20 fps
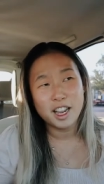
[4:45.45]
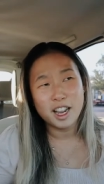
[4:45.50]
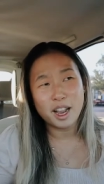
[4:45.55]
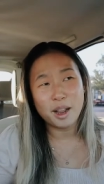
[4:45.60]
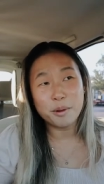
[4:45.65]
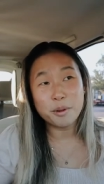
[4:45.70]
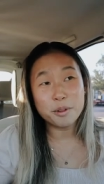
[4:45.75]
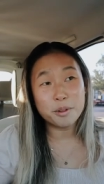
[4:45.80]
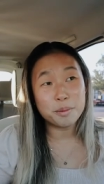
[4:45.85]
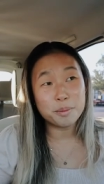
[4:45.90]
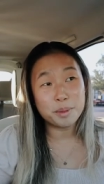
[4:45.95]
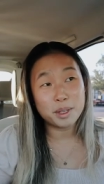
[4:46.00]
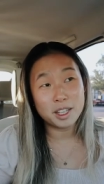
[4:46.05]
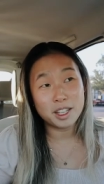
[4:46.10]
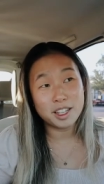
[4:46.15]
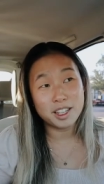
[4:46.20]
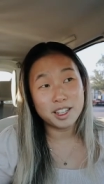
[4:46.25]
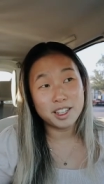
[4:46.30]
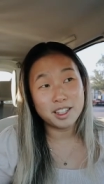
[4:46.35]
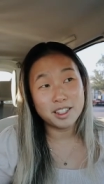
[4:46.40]
I won't
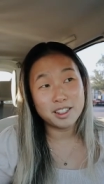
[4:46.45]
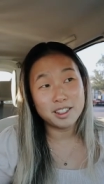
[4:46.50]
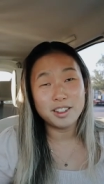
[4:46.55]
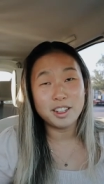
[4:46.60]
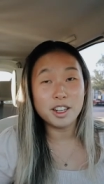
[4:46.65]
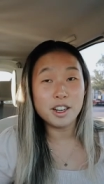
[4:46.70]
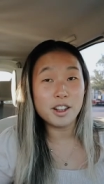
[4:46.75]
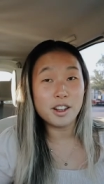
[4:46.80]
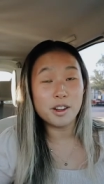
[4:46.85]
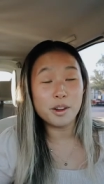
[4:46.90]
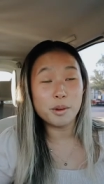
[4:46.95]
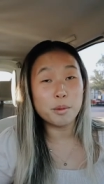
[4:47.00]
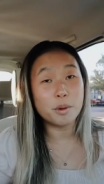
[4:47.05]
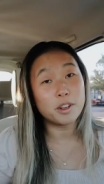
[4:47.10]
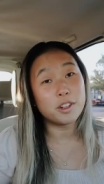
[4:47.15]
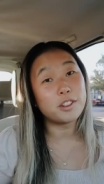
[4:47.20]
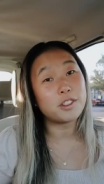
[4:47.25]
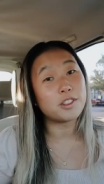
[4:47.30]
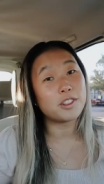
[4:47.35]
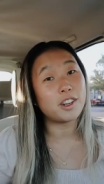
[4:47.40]
be, you know,
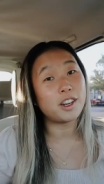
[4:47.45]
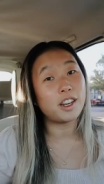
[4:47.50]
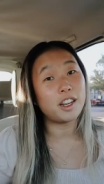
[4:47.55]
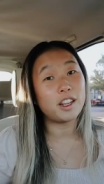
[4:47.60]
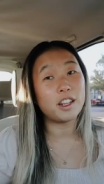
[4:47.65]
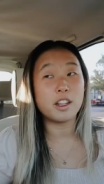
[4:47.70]
wondering